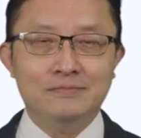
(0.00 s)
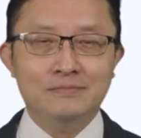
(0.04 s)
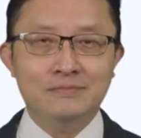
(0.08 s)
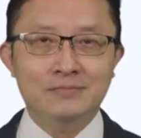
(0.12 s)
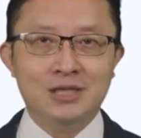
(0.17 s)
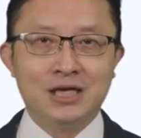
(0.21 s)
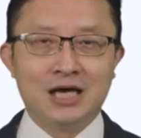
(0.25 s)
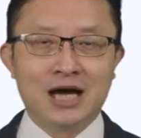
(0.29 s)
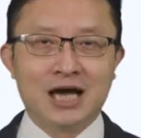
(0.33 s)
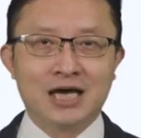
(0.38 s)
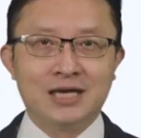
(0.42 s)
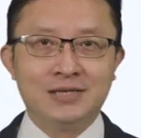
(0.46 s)

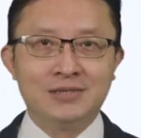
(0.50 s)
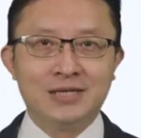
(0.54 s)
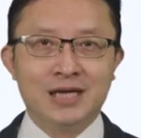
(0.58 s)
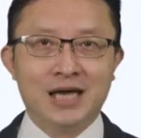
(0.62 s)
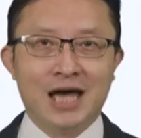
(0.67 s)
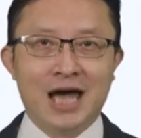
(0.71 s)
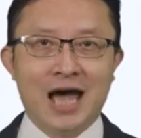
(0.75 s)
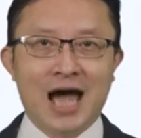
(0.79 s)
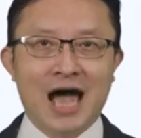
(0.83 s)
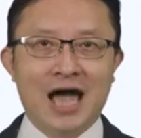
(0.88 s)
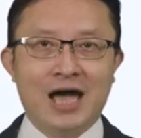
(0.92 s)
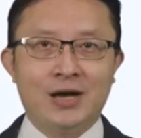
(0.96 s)
Today,
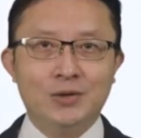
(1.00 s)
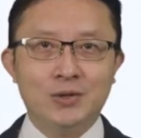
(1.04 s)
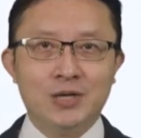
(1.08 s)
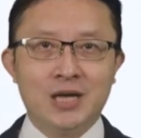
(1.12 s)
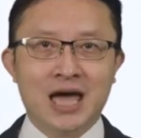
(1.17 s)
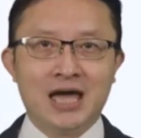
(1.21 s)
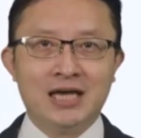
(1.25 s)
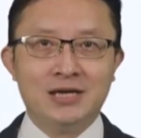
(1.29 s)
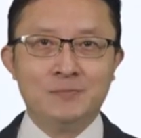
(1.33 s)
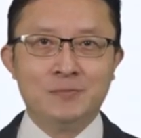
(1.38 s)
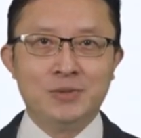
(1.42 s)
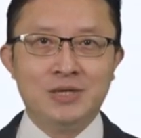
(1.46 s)
I am
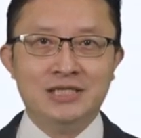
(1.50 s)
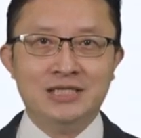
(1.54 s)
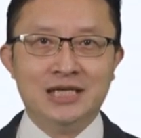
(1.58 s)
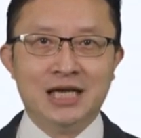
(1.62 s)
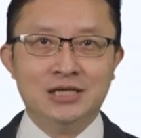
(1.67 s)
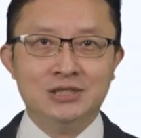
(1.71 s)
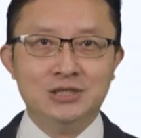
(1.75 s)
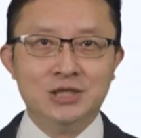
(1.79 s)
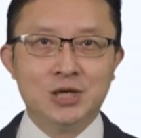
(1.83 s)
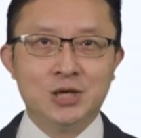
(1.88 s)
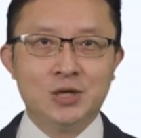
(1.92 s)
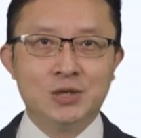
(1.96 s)
glad to
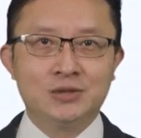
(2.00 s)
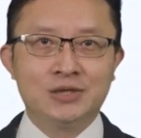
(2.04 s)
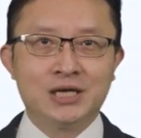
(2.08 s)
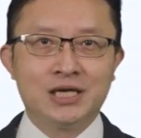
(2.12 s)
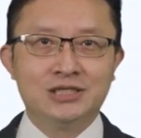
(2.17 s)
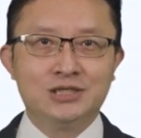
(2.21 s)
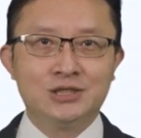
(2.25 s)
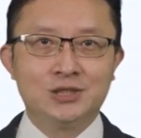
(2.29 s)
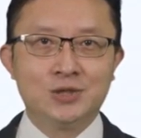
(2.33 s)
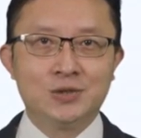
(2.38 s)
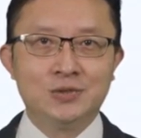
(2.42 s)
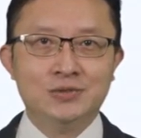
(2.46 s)
present to you
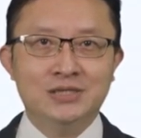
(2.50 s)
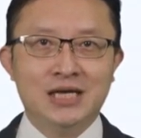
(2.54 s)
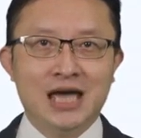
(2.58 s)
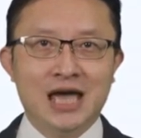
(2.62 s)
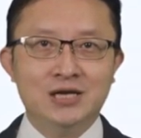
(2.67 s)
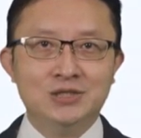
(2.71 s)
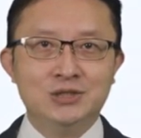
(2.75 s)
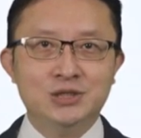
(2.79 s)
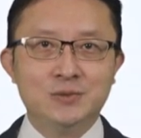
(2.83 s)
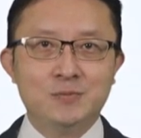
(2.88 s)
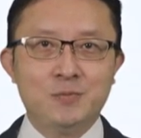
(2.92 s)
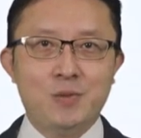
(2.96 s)
this
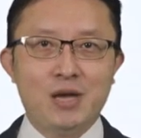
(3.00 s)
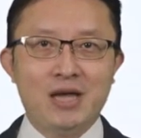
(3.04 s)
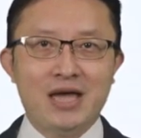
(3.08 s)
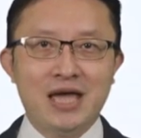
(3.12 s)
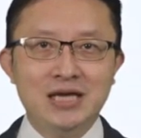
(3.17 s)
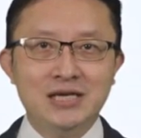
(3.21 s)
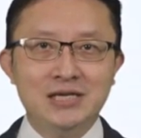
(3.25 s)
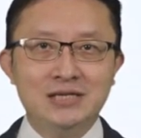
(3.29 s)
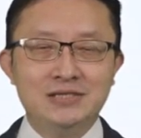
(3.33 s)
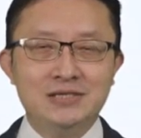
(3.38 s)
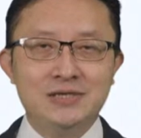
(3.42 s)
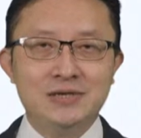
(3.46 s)

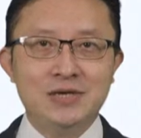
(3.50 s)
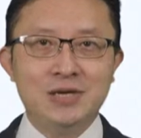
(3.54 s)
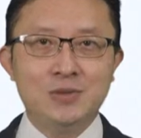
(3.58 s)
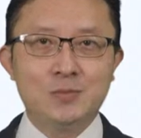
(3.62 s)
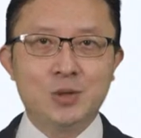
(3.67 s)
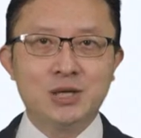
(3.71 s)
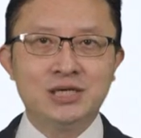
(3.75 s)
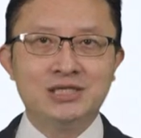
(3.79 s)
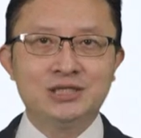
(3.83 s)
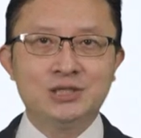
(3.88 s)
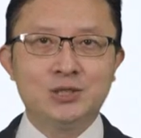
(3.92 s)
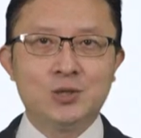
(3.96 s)

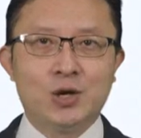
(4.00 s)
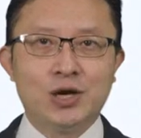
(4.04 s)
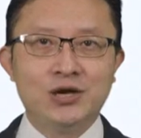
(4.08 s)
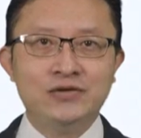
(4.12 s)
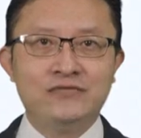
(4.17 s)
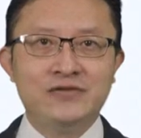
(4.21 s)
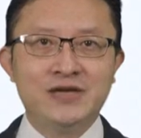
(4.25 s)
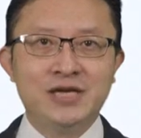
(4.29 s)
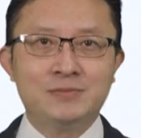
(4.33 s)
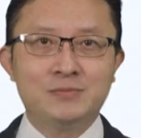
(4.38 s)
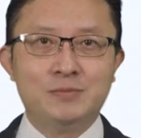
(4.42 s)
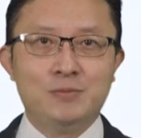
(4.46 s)
2,131 square
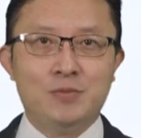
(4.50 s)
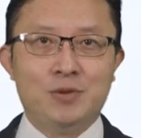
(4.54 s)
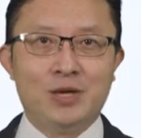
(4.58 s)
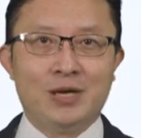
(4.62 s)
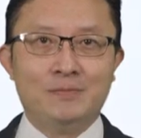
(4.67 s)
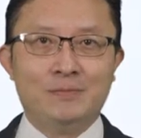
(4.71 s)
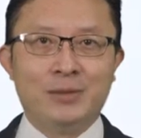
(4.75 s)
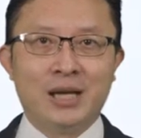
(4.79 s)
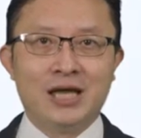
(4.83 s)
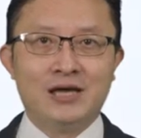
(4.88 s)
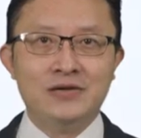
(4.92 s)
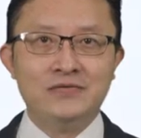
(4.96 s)
feet
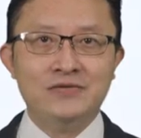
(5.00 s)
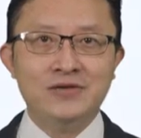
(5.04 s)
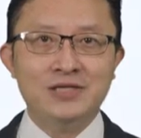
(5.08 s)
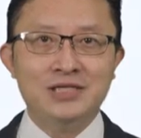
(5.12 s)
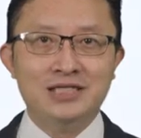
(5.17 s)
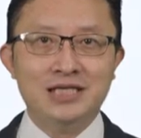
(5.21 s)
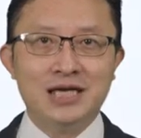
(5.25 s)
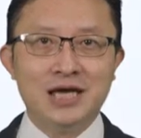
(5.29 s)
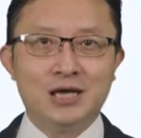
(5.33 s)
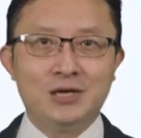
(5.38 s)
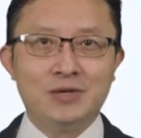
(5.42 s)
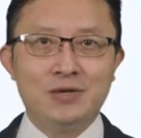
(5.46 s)
3-bedder for
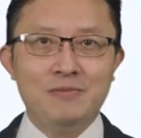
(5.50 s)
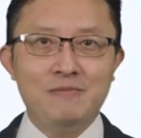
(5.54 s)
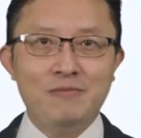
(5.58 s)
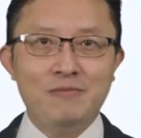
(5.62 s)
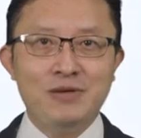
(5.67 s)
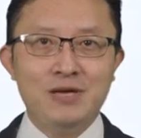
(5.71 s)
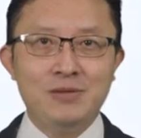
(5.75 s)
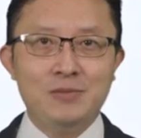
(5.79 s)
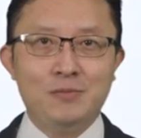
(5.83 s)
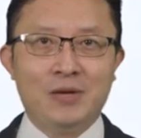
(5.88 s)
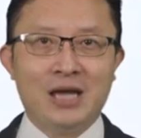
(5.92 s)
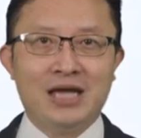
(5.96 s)
sale at
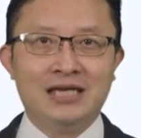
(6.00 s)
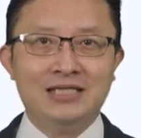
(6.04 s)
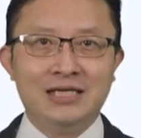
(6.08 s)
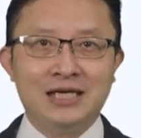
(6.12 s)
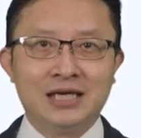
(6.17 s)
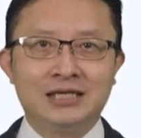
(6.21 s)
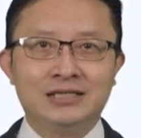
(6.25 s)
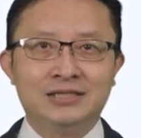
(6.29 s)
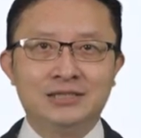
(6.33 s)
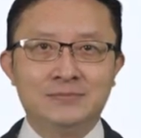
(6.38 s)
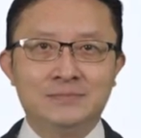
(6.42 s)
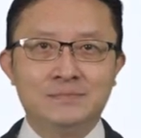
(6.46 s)
Leedon
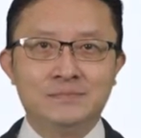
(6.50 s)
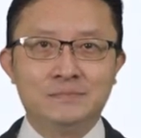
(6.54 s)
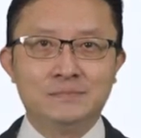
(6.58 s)
Residence.